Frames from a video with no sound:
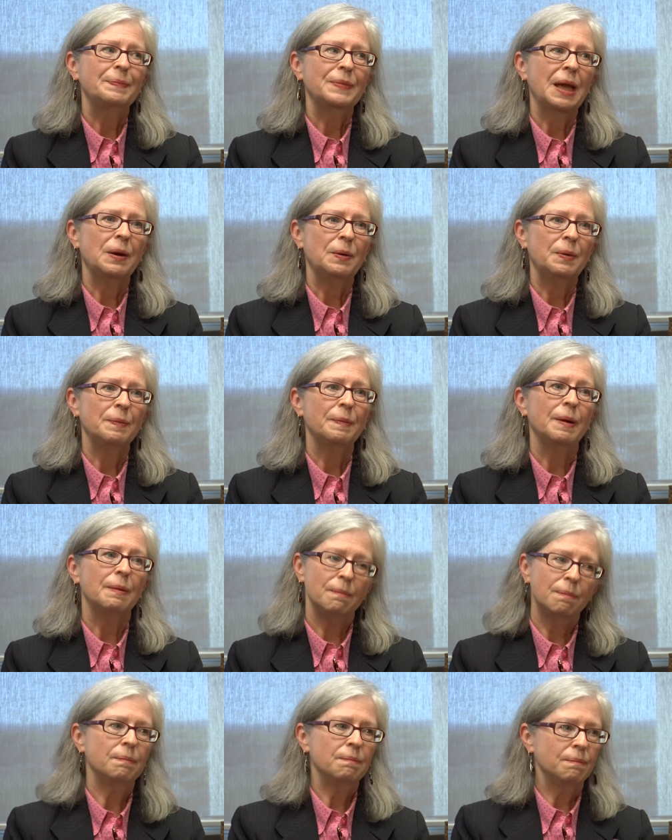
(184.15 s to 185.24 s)
Now,
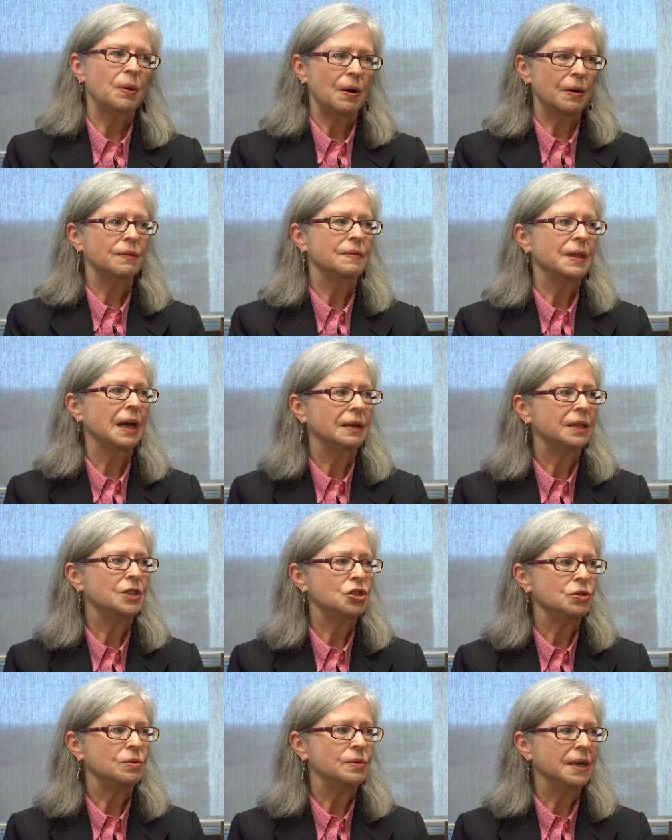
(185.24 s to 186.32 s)
part of that
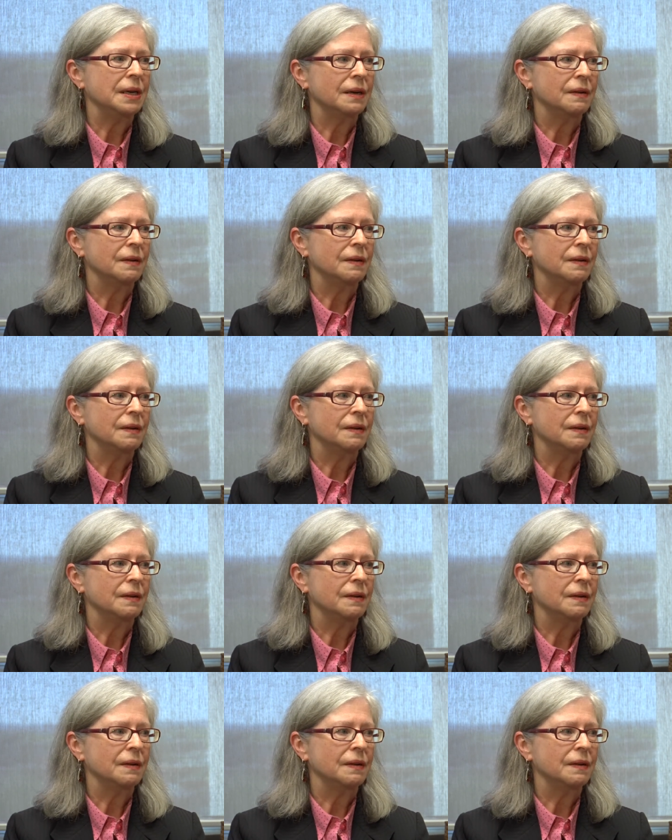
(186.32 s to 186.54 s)
issue, eh,